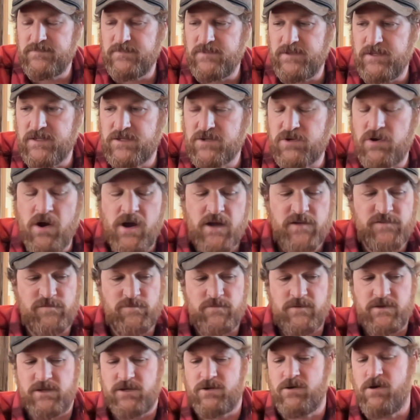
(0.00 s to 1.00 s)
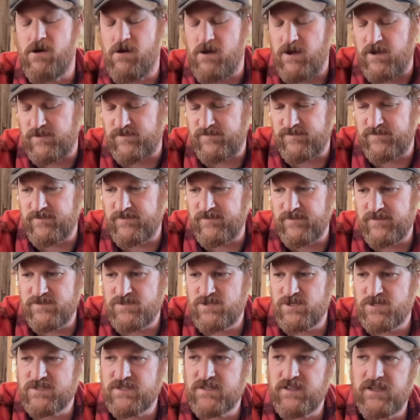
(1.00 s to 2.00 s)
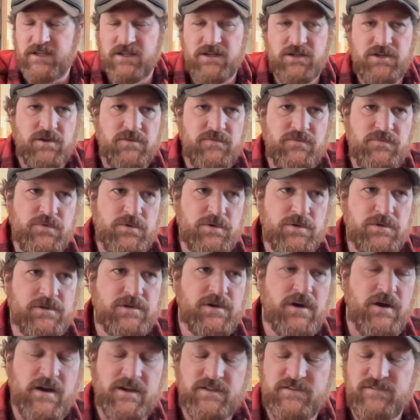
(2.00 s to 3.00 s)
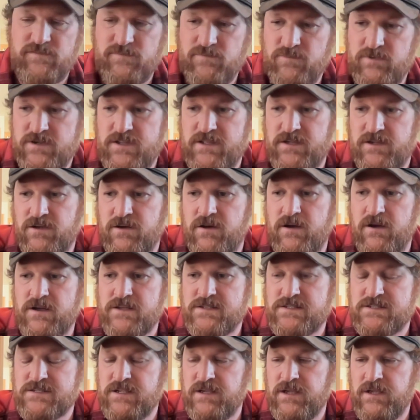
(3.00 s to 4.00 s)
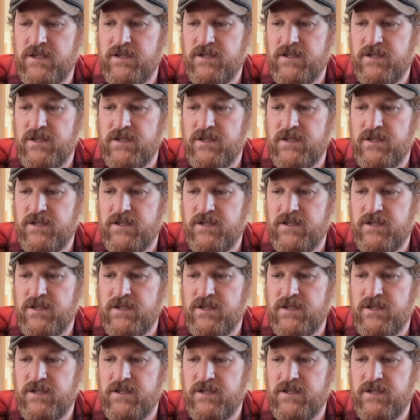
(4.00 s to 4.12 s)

It costs what it costs, just like good food costs what it costs.